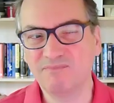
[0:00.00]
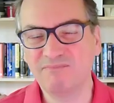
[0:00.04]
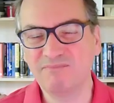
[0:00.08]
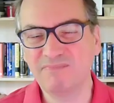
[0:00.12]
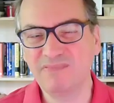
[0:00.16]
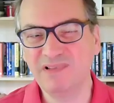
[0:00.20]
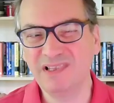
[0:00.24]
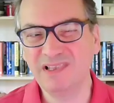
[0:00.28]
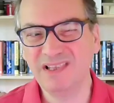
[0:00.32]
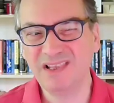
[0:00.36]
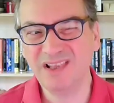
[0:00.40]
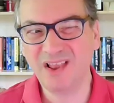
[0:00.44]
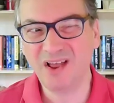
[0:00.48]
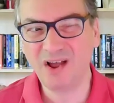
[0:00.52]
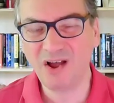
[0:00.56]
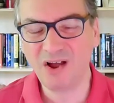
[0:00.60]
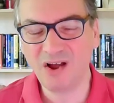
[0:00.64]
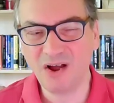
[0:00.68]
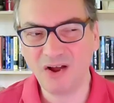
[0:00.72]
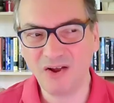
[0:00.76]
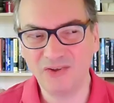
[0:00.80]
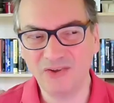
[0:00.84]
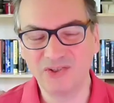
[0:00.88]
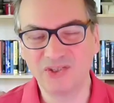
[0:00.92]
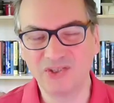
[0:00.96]

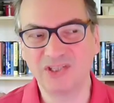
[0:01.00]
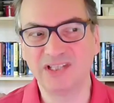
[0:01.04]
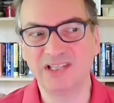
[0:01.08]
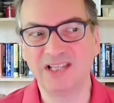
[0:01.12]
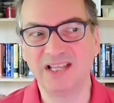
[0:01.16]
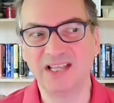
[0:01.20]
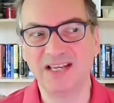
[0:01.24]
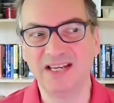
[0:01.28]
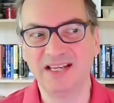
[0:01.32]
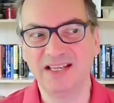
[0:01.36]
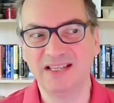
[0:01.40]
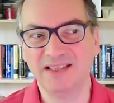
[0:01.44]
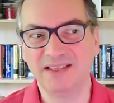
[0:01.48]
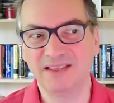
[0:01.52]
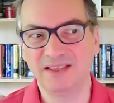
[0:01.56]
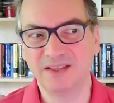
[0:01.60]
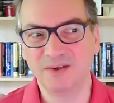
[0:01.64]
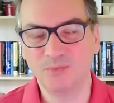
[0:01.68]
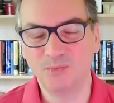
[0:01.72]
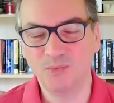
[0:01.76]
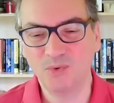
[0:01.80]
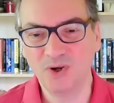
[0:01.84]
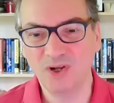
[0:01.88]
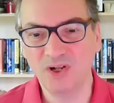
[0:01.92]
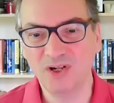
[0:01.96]
largely the
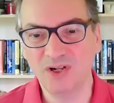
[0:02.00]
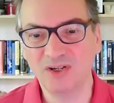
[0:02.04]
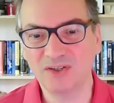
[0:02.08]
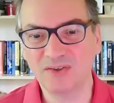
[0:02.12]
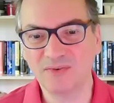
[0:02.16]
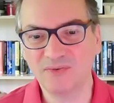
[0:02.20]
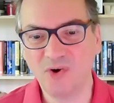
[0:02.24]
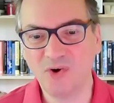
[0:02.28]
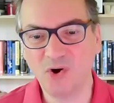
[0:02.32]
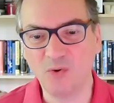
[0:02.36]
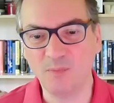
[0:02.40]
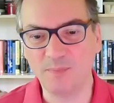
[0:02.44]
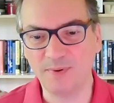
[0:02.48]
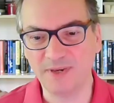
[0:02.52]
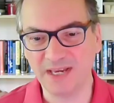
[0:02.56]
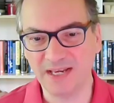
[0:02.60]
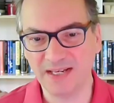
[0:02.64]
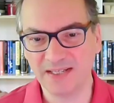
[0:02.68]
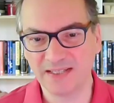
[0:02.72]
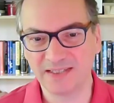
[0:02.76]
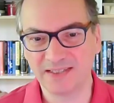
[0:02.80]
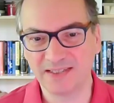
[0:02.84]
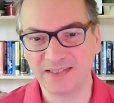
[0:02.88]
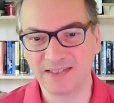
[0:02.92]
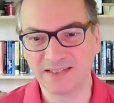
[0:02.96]
world of
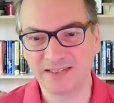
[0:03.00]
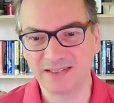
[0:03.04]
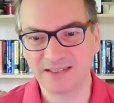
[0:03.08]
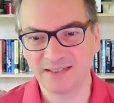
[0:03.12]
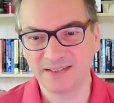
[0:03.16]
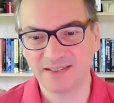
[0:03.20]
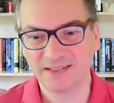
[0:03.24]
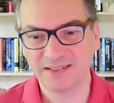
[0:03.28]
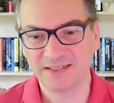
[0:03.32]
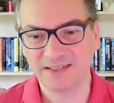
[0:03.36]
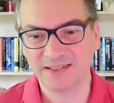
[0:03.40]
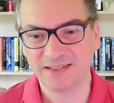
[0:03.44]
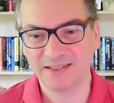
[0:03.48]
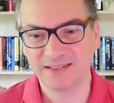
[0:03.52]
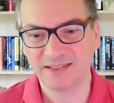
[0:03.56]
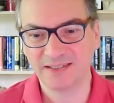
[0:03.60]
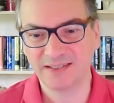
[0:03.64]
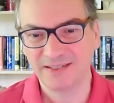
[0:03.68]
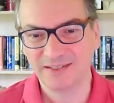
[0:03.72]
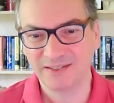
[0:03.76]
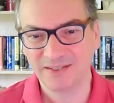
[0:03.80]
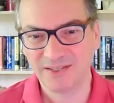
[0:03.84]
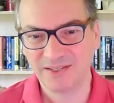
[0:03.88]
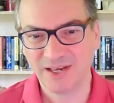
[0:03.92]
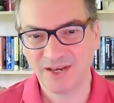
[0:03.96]
hobbyists.
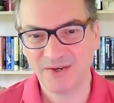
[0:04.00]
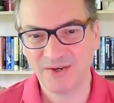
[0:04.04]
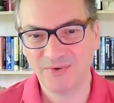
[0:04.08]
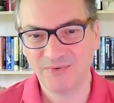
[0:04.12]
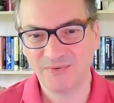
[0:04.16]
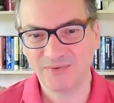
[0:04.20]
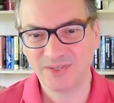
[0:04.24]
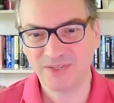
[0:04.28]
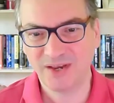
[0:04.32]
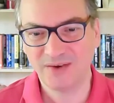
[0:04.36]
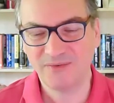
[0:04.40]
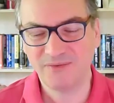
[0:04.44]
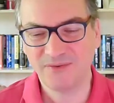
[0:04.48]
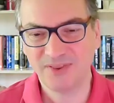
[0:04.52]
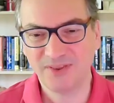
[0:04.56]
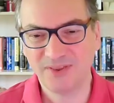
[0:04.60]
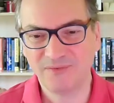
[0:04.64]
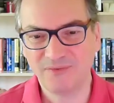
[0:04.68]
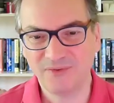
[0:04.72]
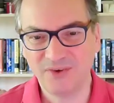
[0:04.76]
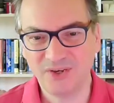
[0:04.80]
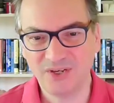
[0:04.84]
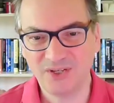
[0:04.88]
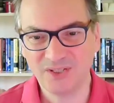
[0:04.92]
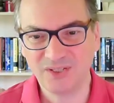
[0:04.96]
So for the
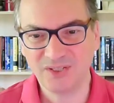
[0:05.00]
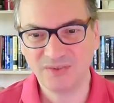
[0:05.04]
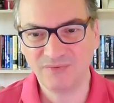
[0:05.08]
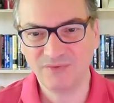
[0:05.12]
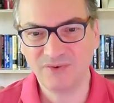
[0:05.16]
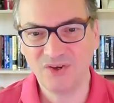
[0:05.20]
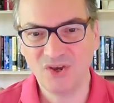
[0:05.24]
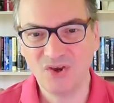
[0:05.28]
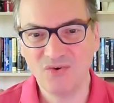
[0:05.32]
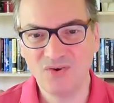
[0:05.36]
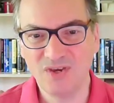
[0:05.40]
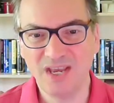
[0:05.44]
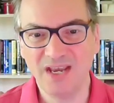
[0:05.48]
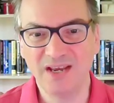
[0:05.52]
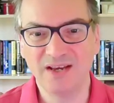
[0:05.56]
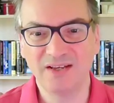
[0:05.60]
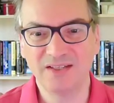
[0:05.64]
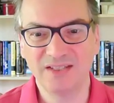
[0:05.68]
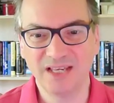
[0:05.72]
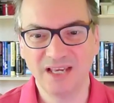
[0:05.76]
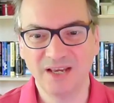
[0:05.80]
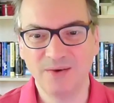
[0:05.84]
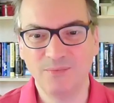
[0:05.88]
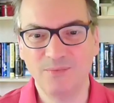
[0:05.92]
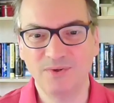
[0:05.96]
first few
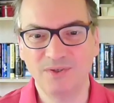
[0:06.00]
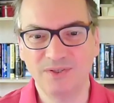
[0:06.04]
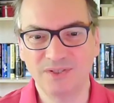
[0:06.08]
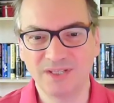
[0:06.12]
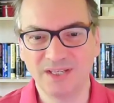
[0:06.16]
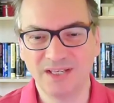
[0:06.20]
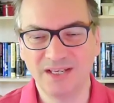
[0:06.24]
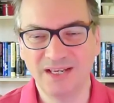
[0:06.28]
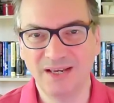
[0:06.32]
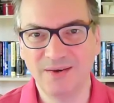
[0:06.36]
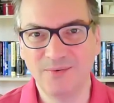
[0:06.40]
years, it wasn't